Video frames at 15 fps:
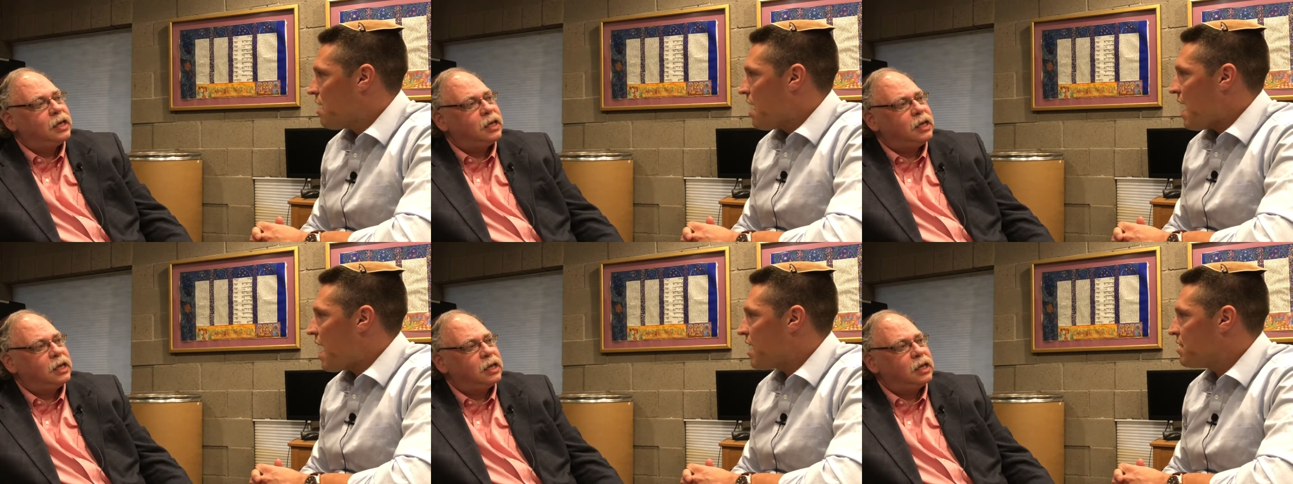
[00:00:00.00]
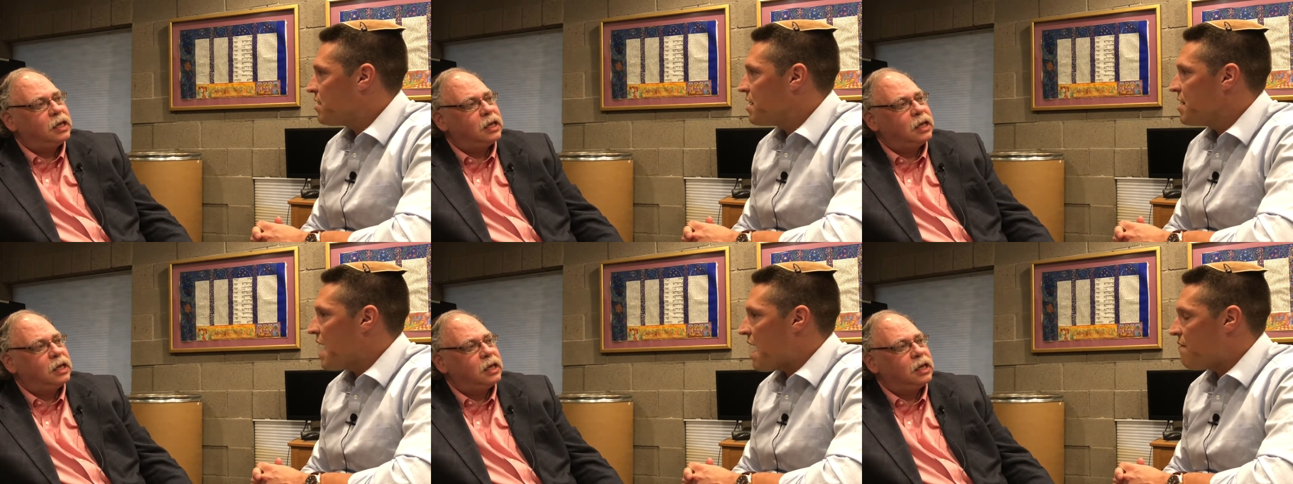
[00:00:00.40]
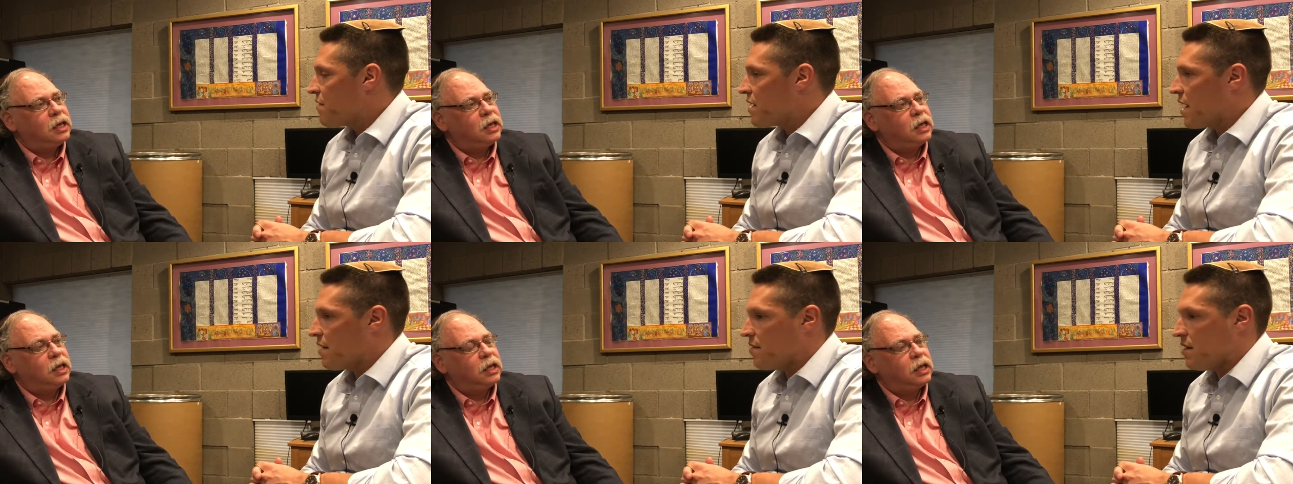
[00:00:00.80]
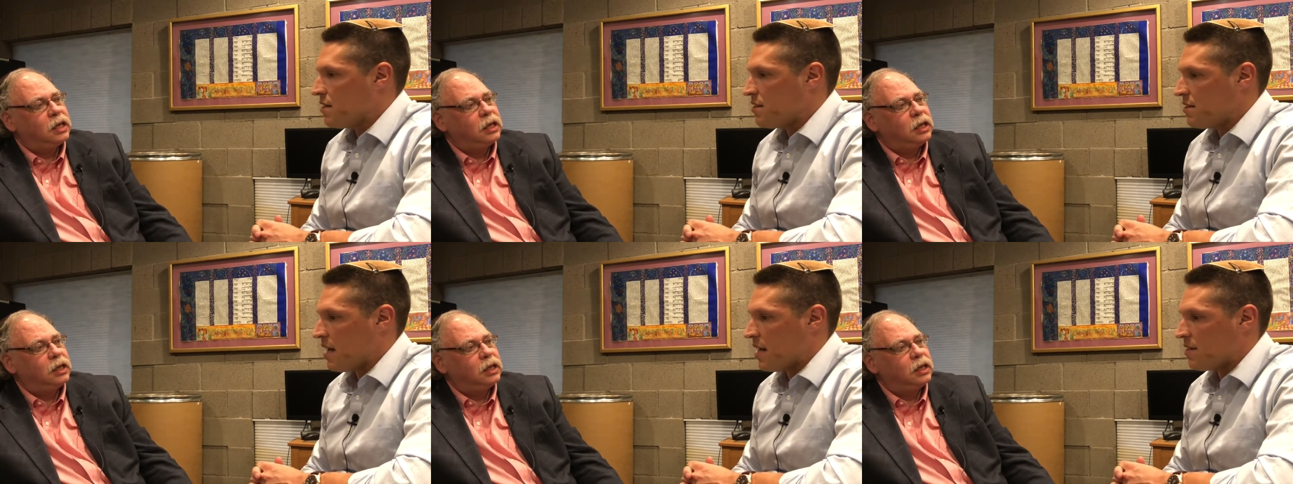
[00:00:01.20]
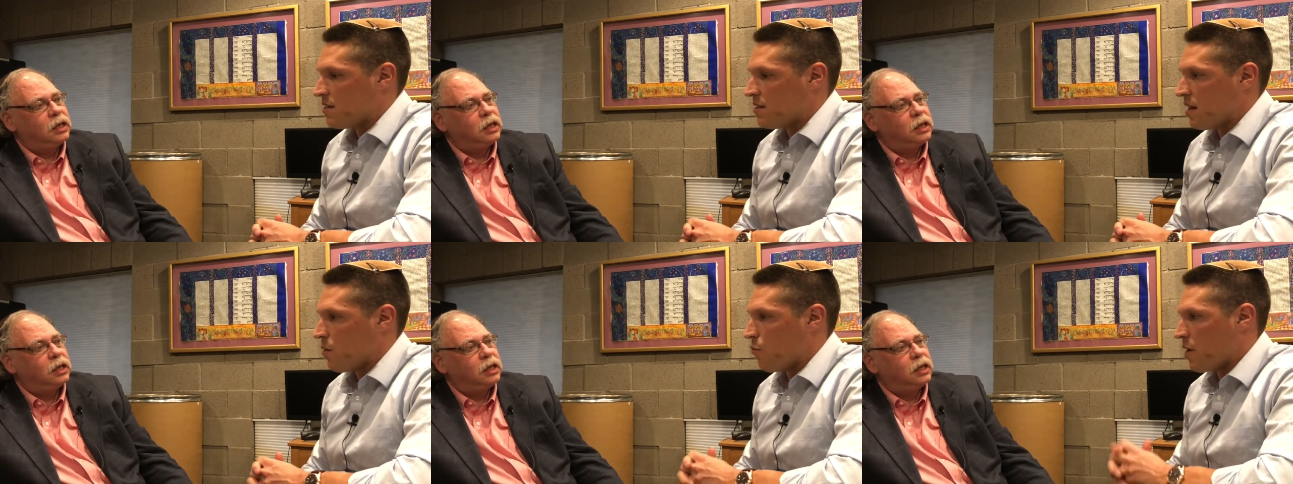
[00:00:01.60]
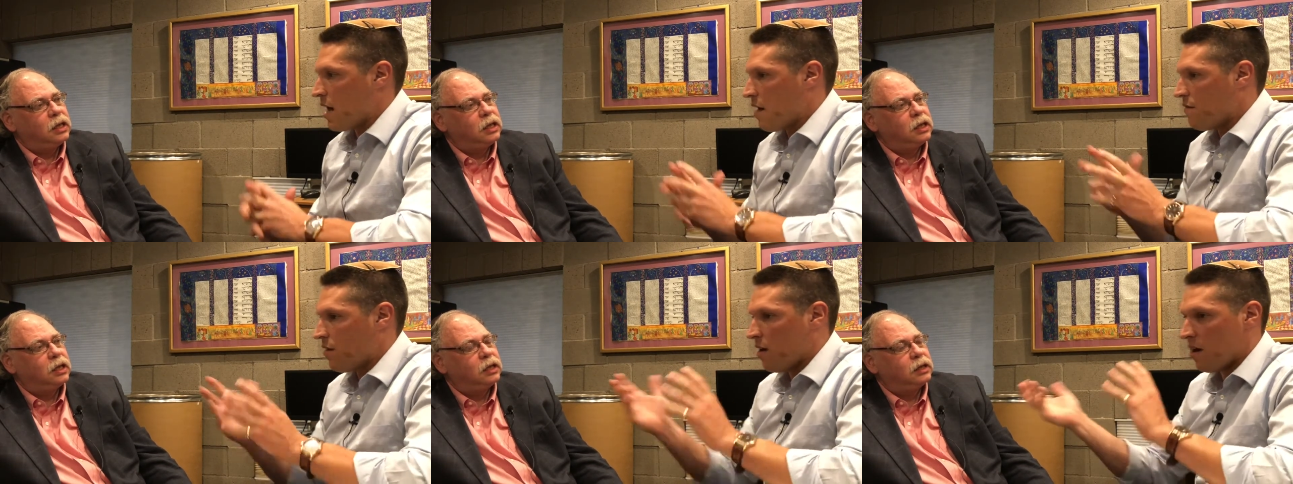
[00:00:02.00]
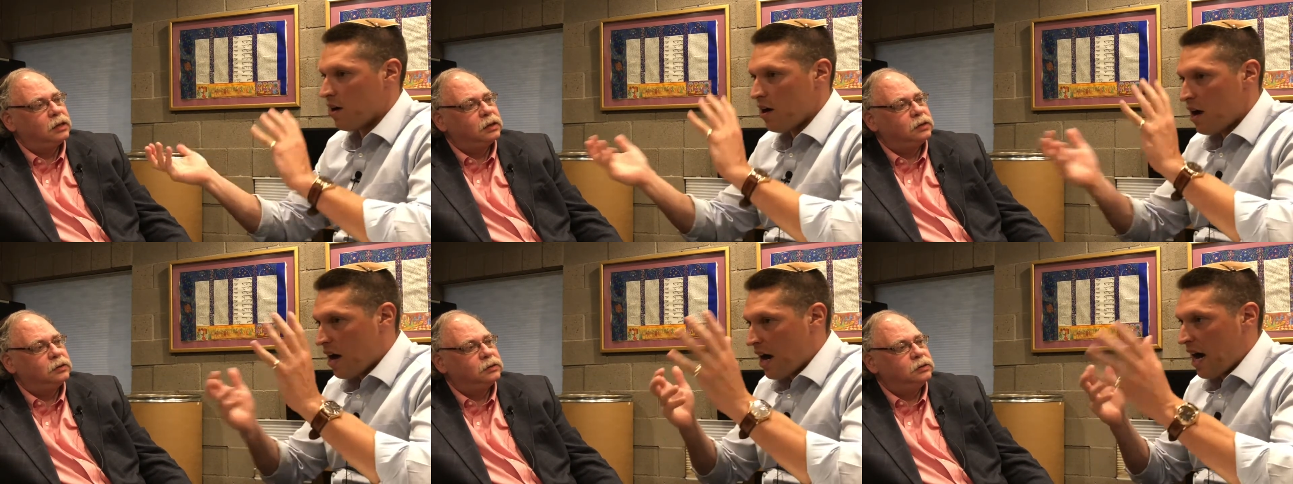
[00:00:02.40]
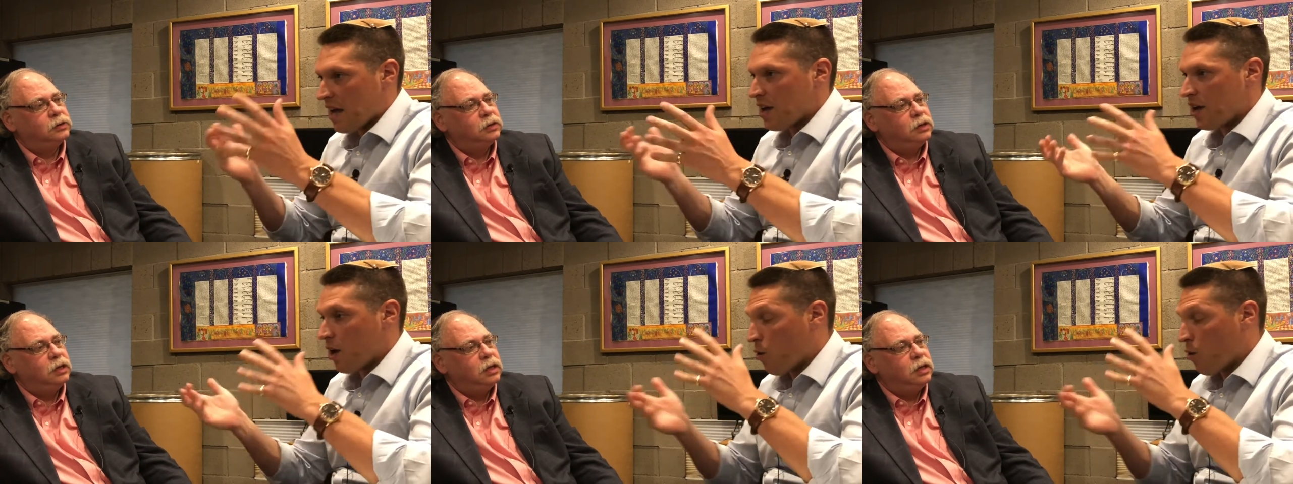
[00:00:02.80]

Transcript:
Speaker 1: Yeah. How does he navigate this sense that we have a, you